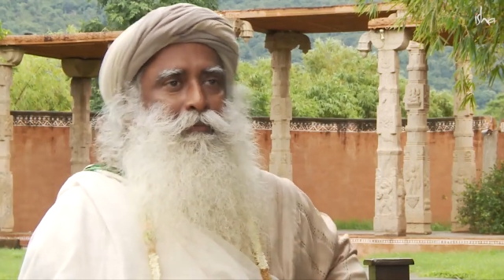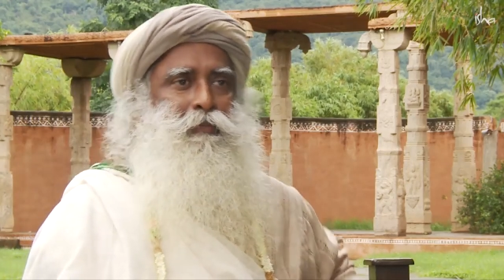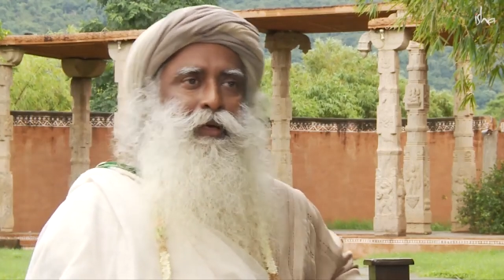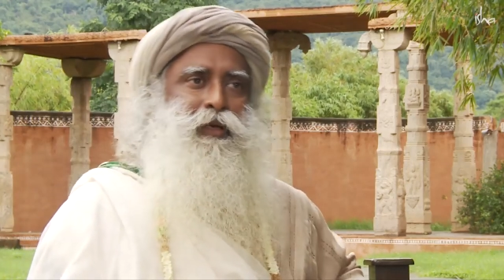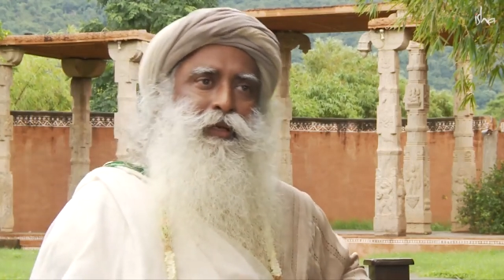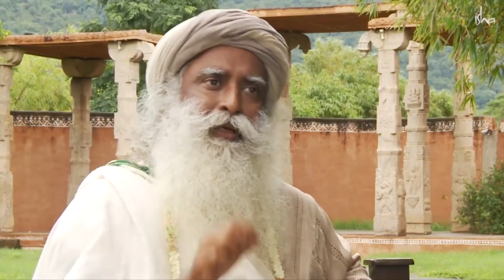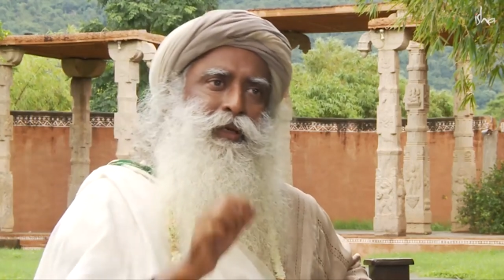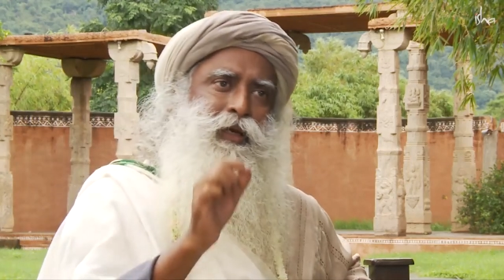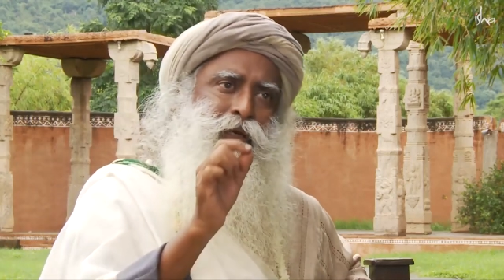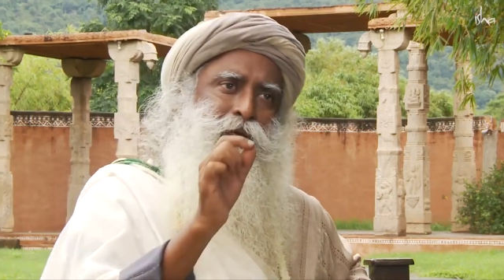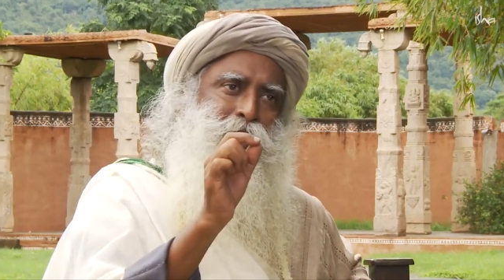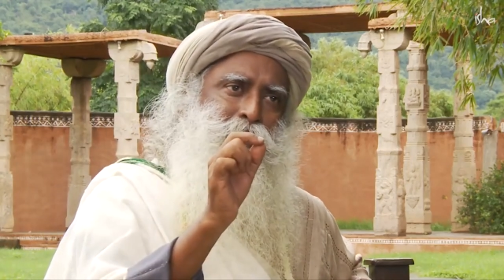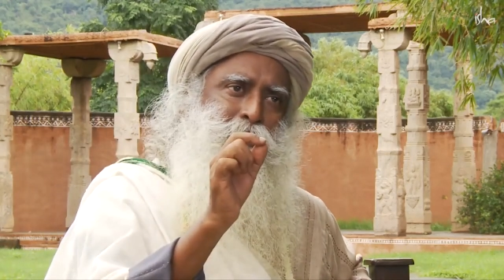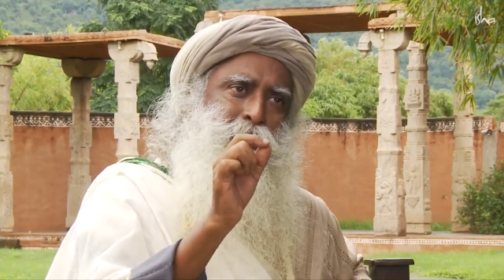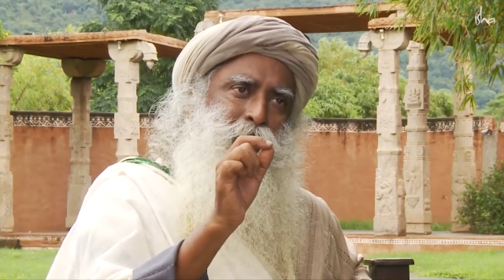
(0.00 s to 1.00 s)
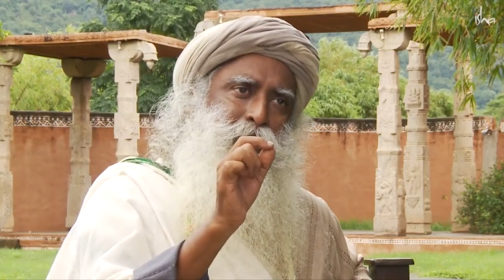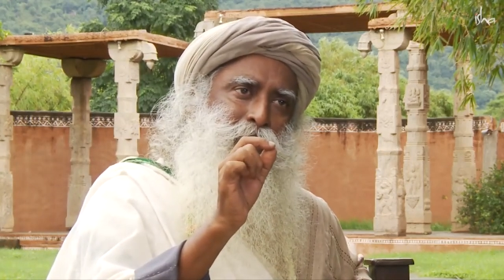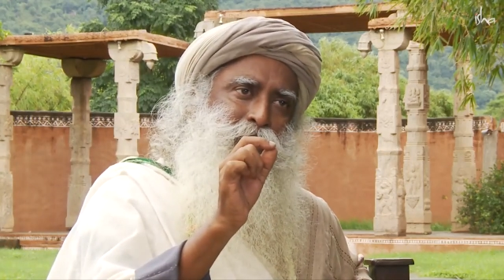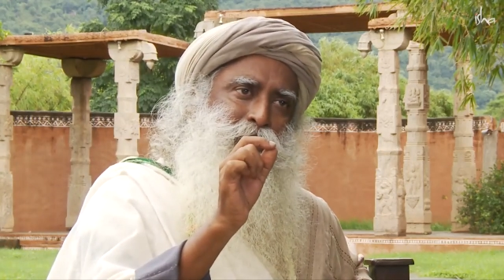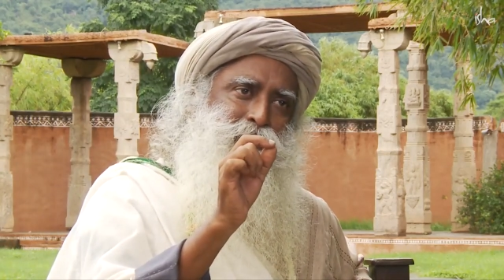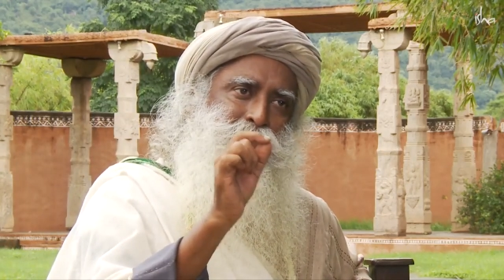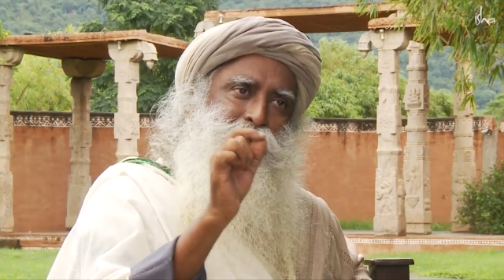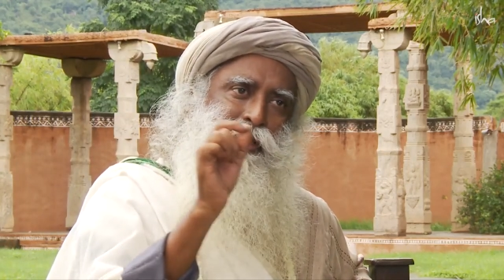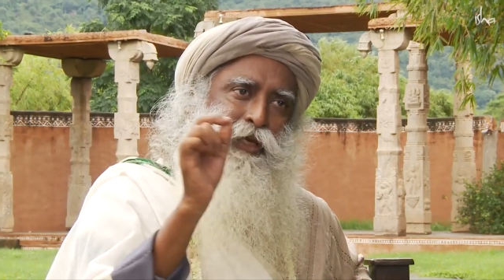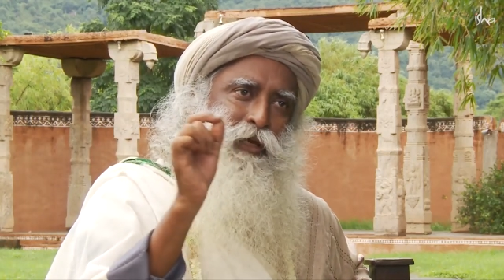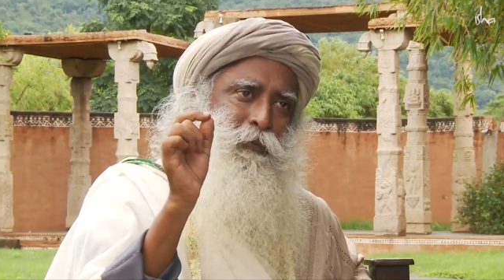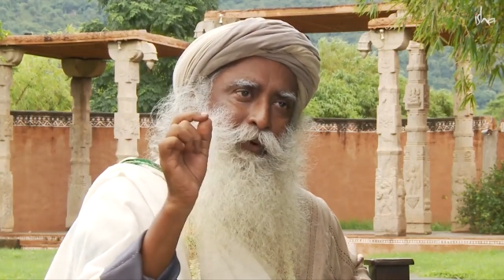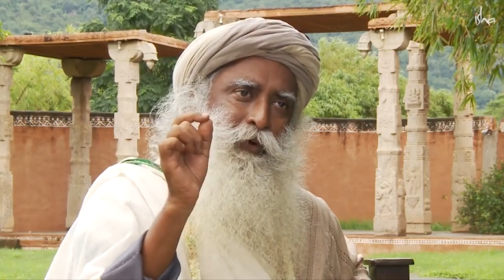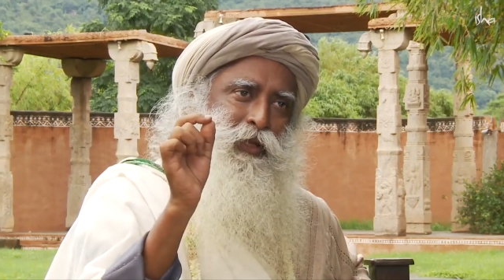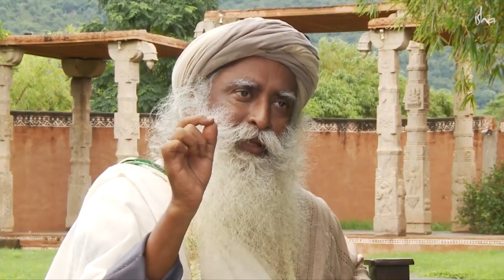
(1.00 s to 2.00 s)
But in kicking a ball, if you think
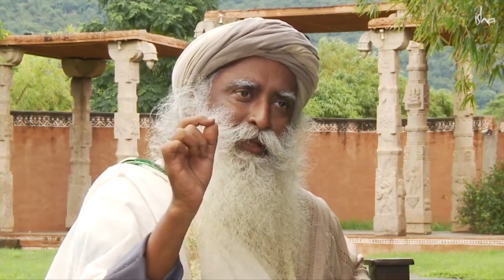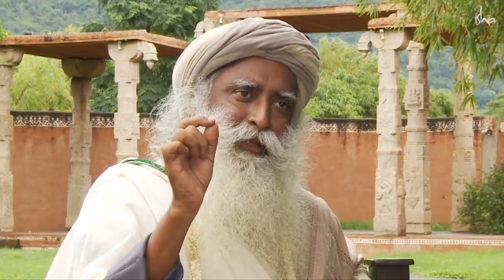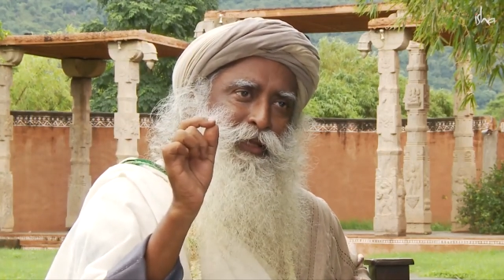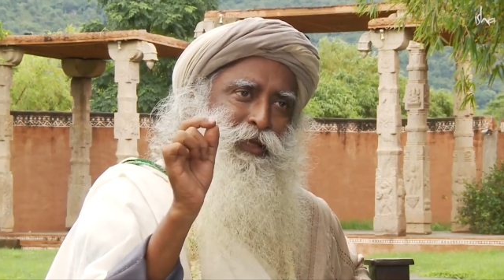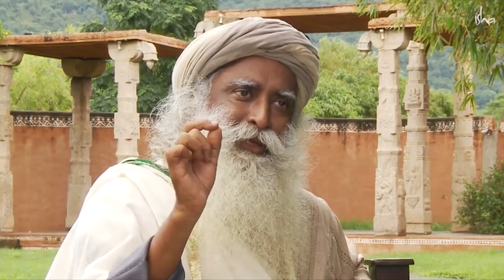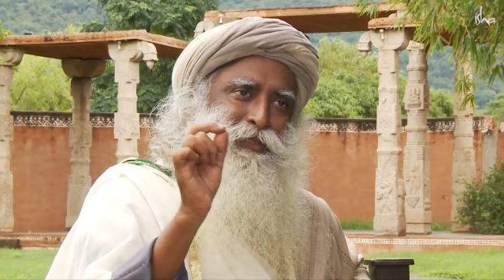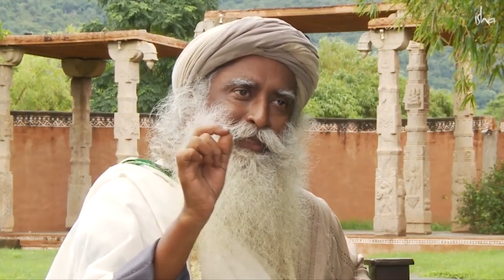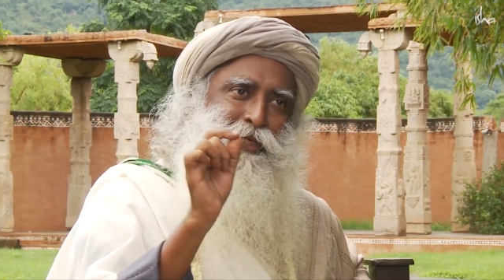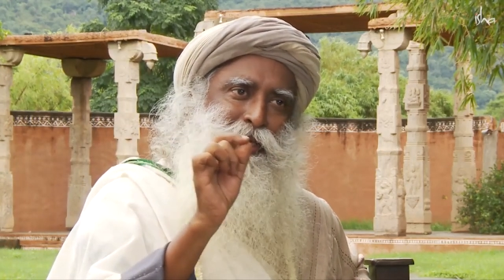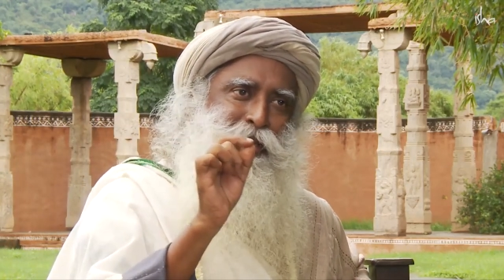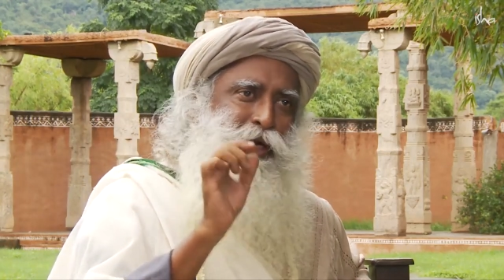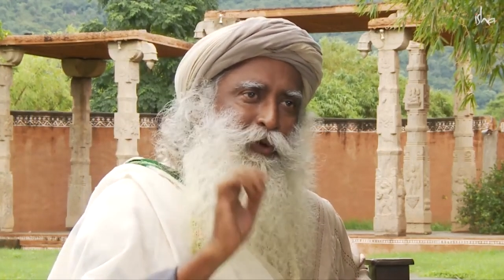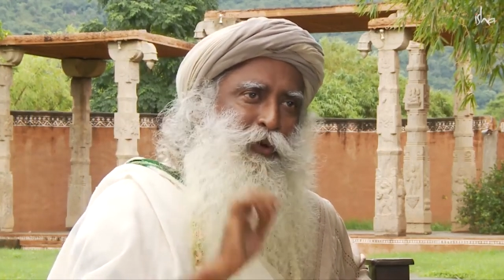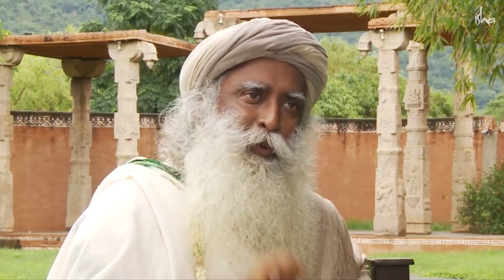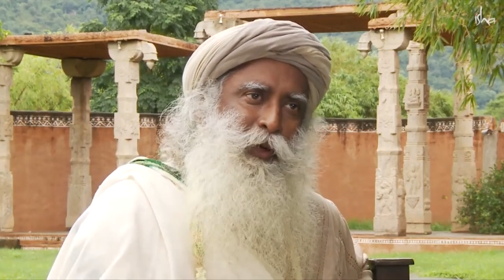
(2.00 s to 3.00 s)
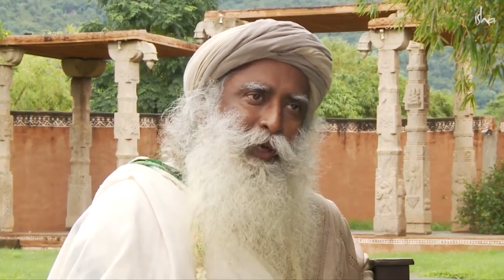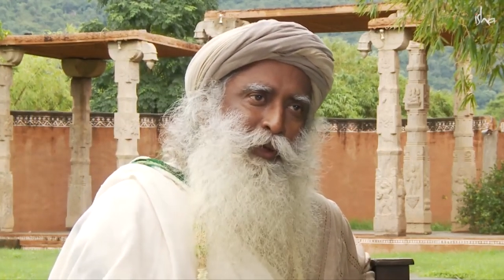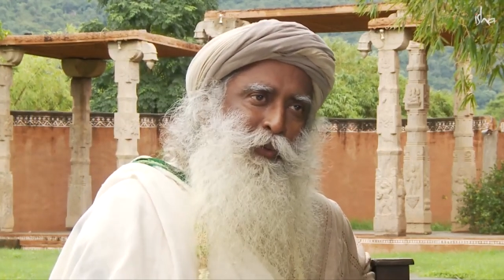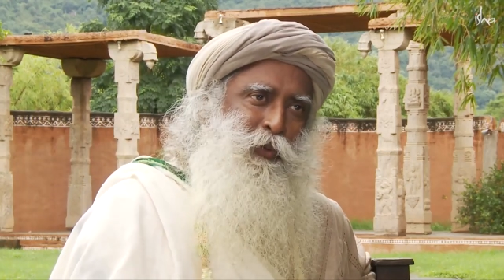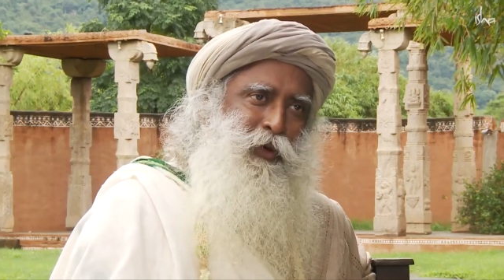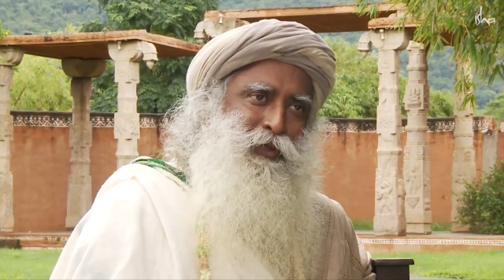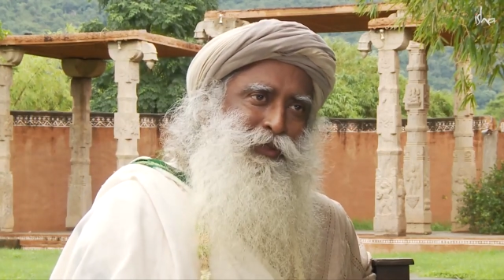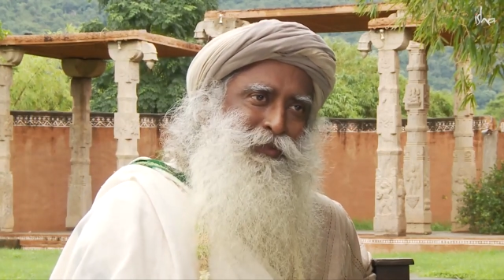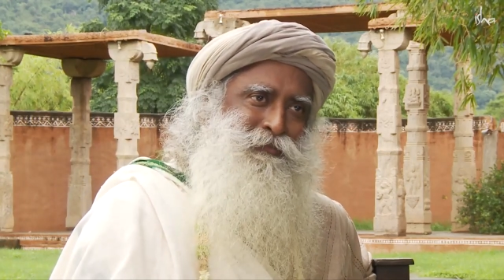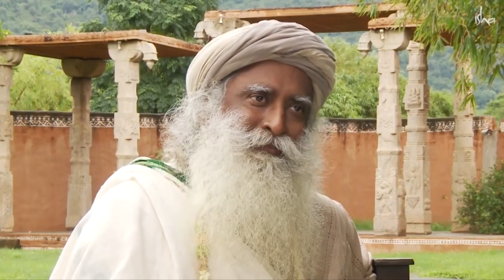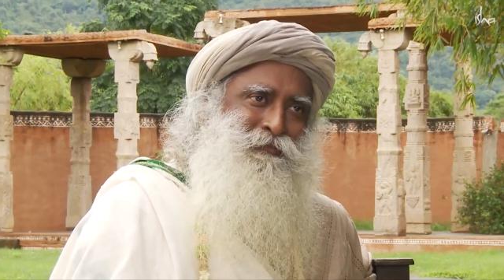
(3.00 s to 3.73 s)
about anything else, it'll not go where you want.